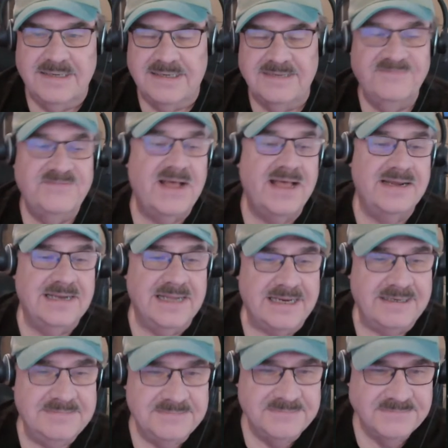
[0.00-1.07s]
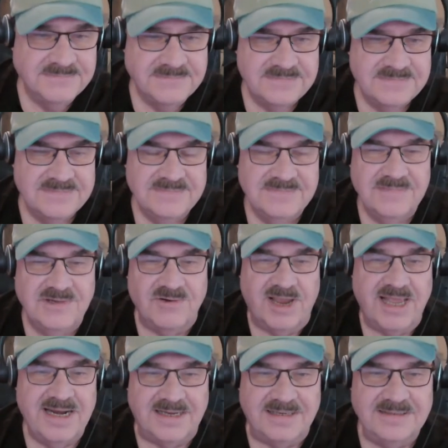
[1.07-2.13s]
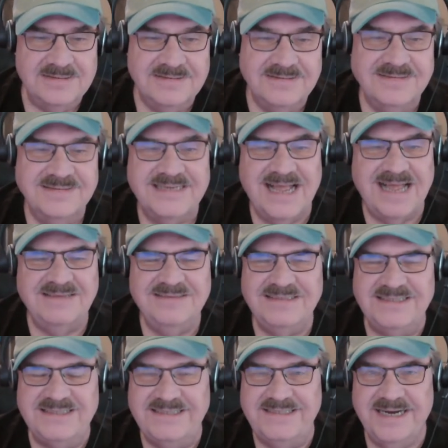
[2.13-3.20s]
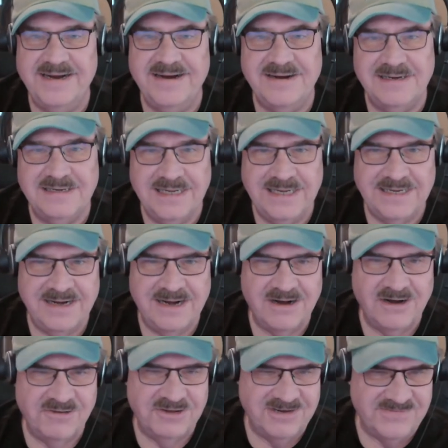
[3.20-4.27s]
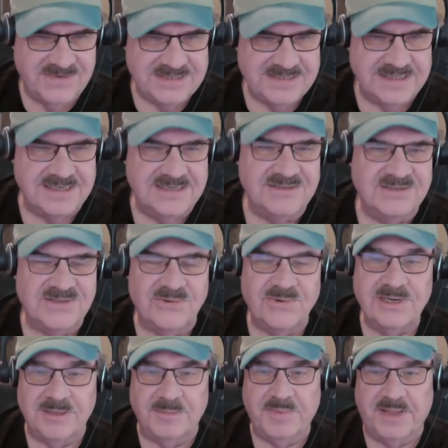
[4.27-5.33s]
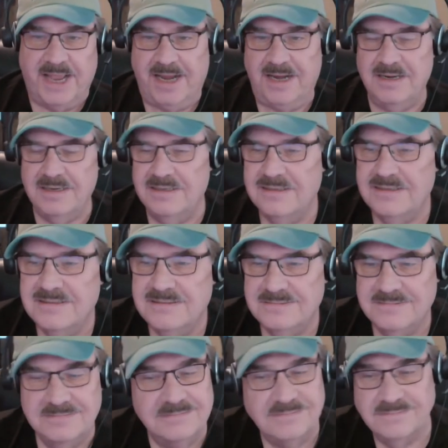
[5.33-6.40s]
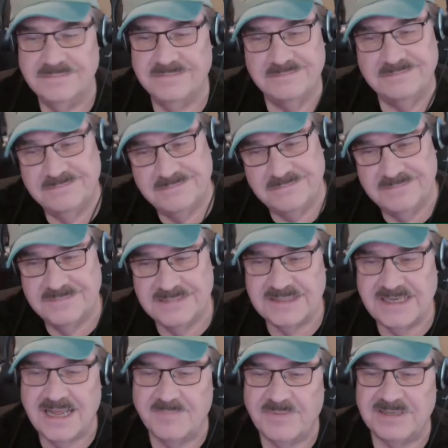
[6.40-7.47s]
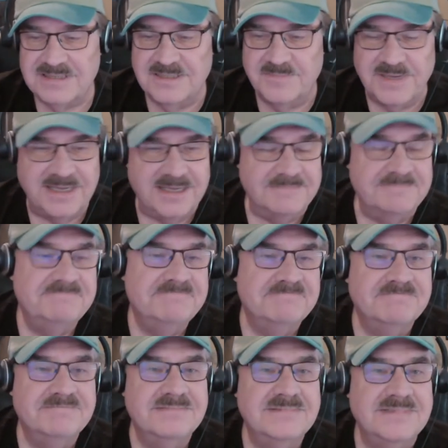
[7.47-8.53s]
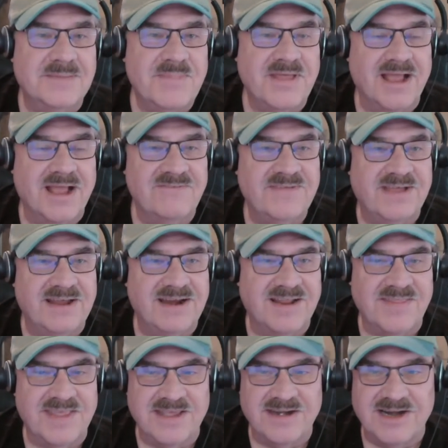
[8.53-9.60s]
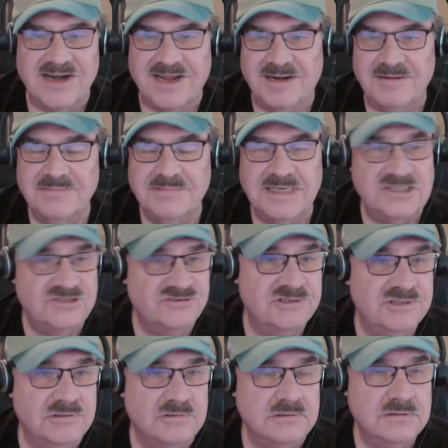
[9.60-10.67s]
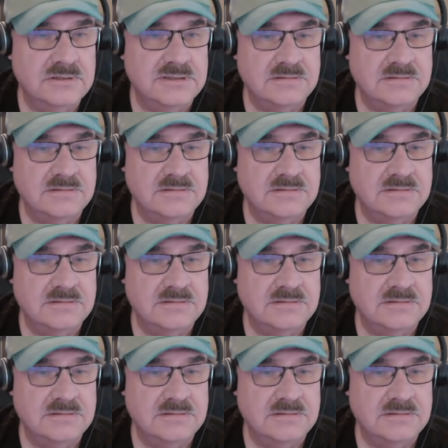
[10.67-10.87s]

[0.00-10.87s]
And finally, Greta. Uh, Dare Leonardo da Vinci use oil paint? Just happens to be something I found on the internet. It's true.